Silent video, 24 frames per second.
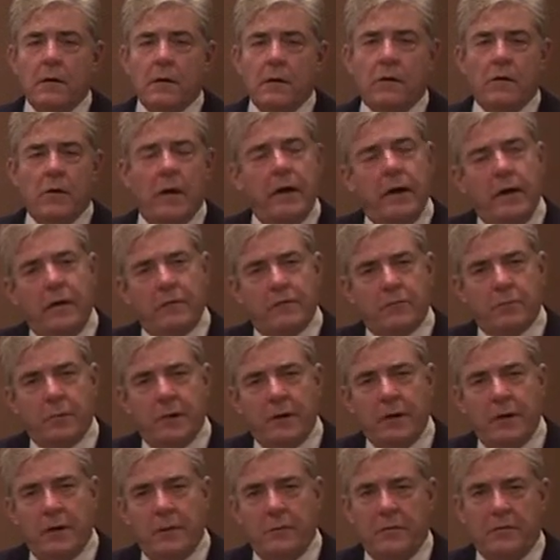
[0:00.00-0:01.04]
Greetings,
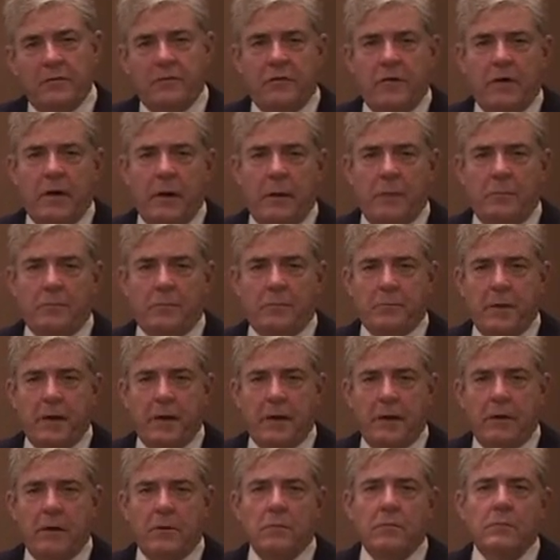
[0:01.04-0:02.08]
my name is James
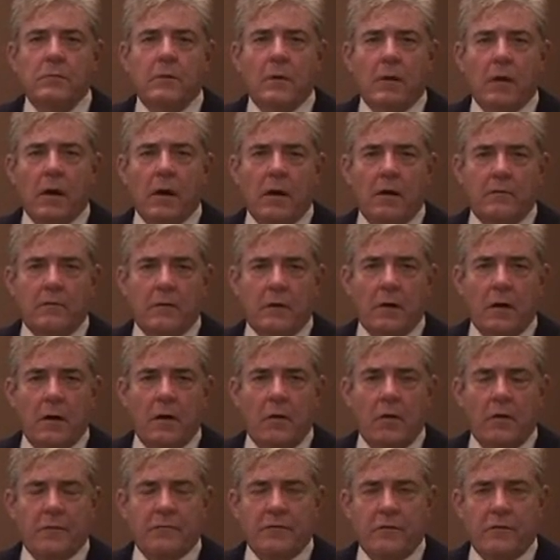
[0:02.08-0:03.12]
Bell of the
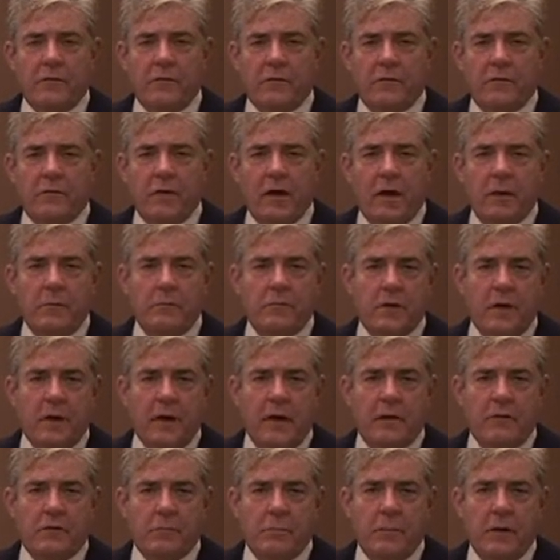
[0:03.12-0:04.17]
law office of James
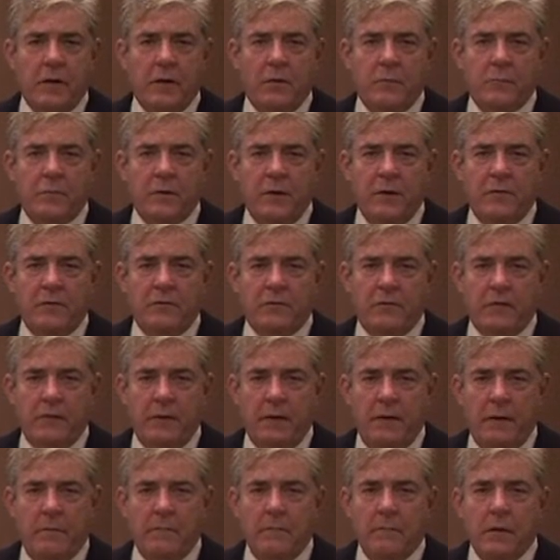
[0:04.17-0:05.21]
A. Bell, PC.
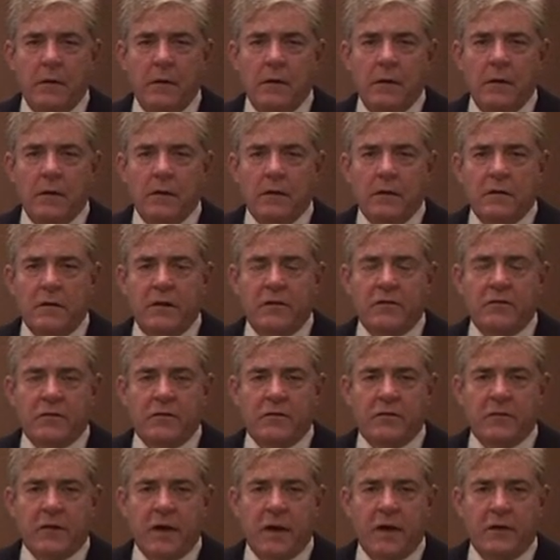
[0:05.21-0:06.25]
This
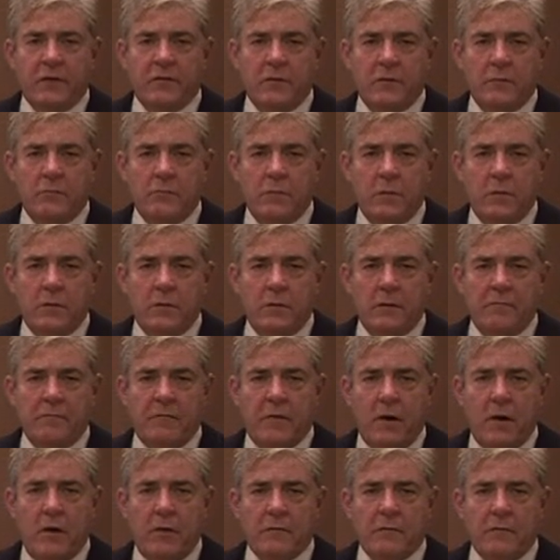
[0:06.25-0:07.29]
discussion will
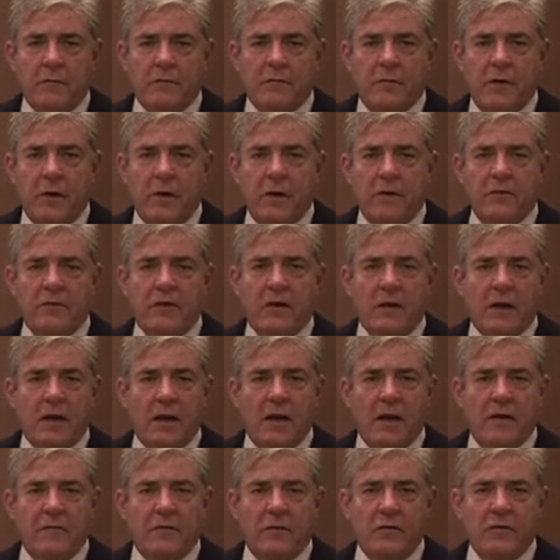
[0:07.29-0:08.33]
involve the various
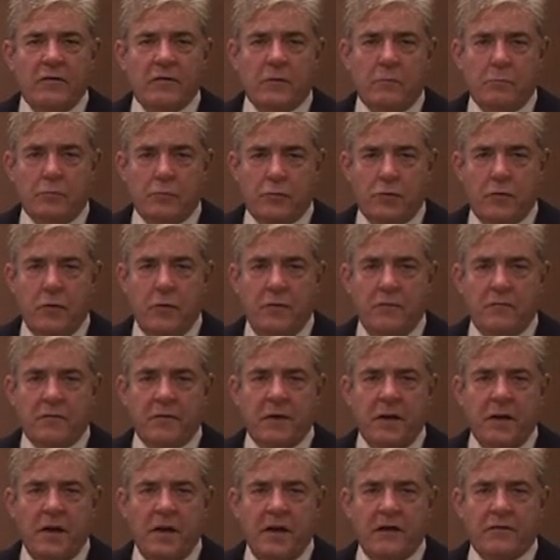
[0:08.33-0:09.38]
levels of
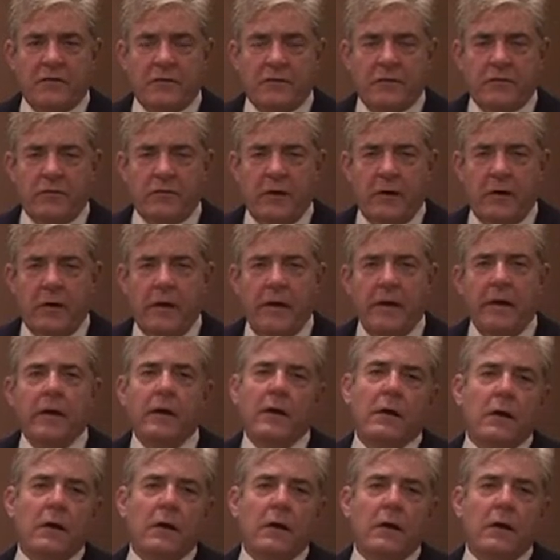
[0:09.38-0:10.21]
proof necessary